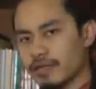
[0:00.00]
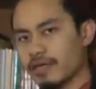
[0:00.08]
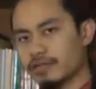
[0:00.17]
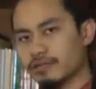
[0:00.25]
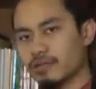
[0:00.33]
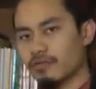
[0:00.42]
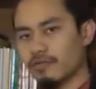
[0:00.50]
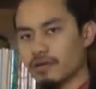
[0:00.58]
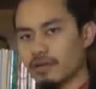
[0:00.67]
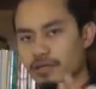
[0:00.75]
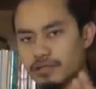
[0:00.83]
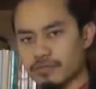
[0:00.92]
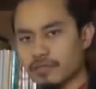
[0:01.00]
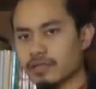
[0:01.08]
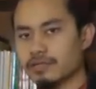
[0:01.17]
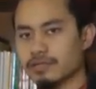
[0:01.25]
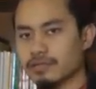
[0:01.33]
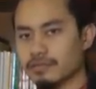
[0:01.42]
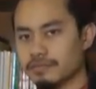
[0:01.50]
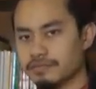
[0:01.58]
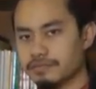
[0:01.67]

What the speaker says: nature of Allah's mercy.